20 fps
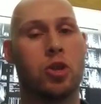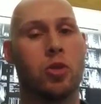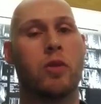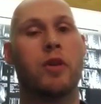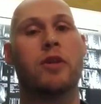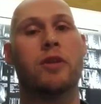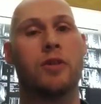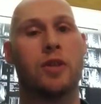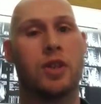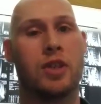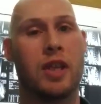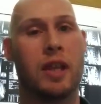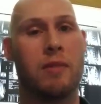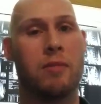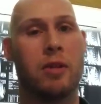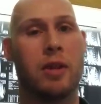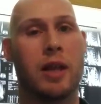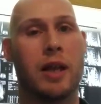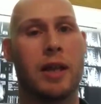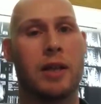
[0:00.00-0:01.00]
sure you're
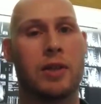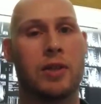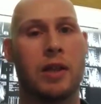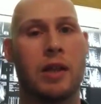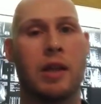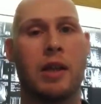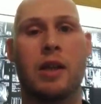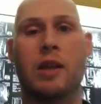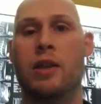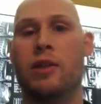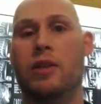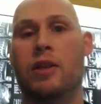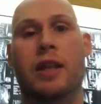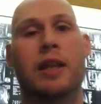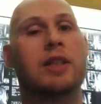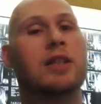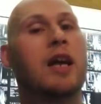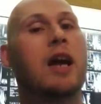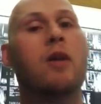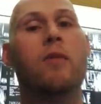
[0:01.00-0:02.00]
stabilized. So
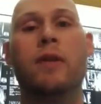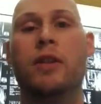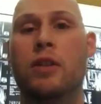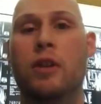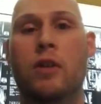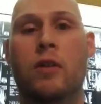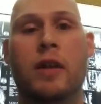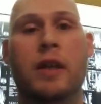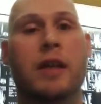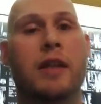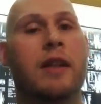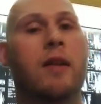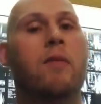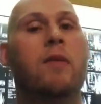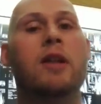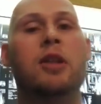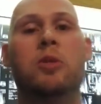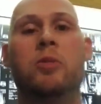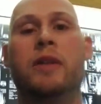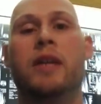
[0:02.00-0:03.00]
that's how we do it. And
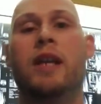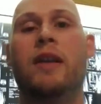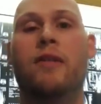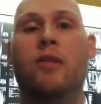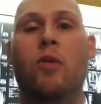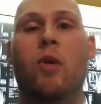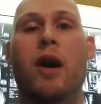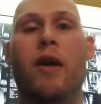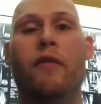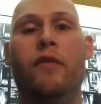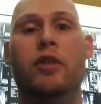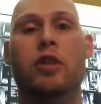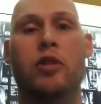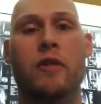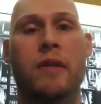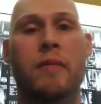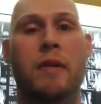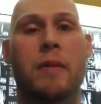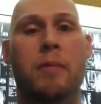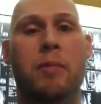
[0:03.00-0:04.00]
then once we get you off a
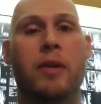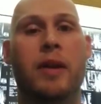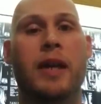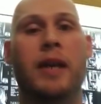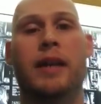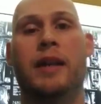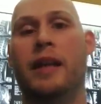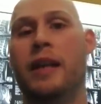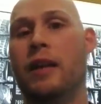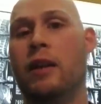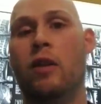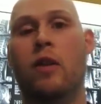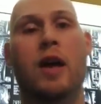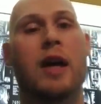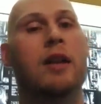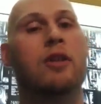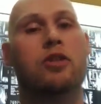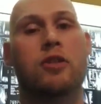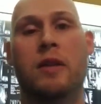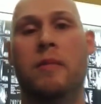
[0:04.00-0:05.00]
treatment plan, again, a
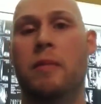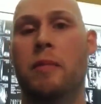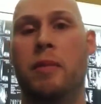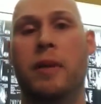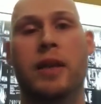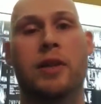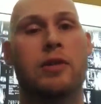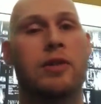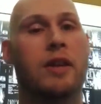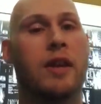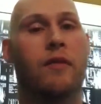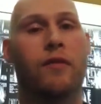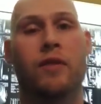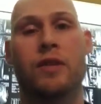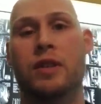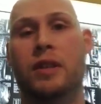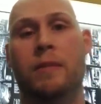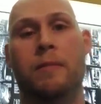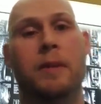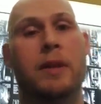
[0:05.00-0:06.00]
lot of treatment plans are
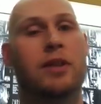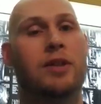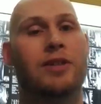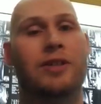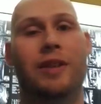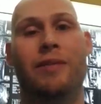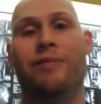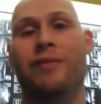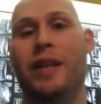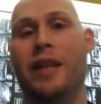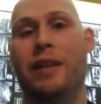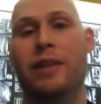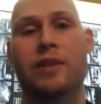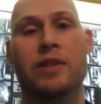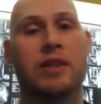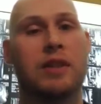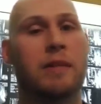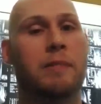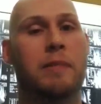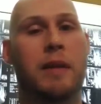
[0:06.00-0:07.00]
different. Some patients have
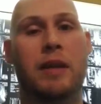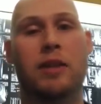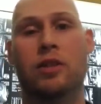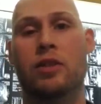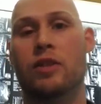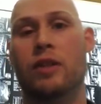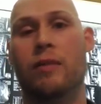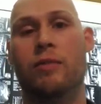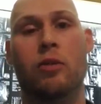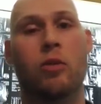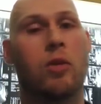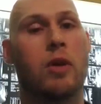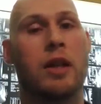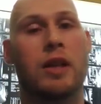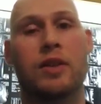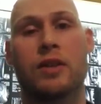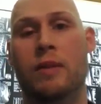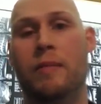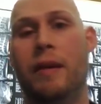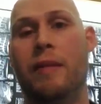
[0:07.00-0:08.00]
10, some patients have
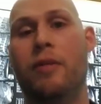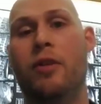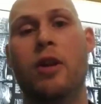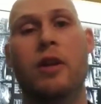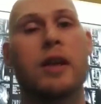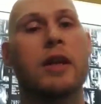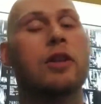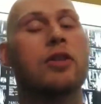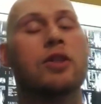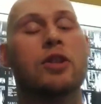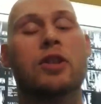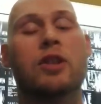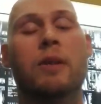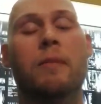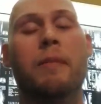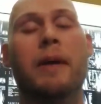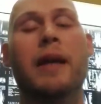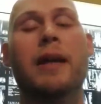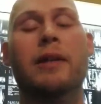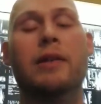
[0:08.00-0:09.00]
20, some have 30. It just
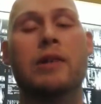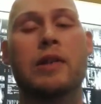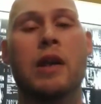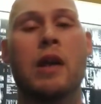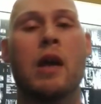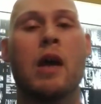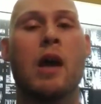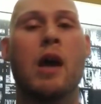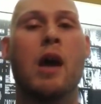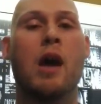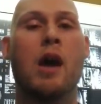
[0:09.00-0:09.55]
depends.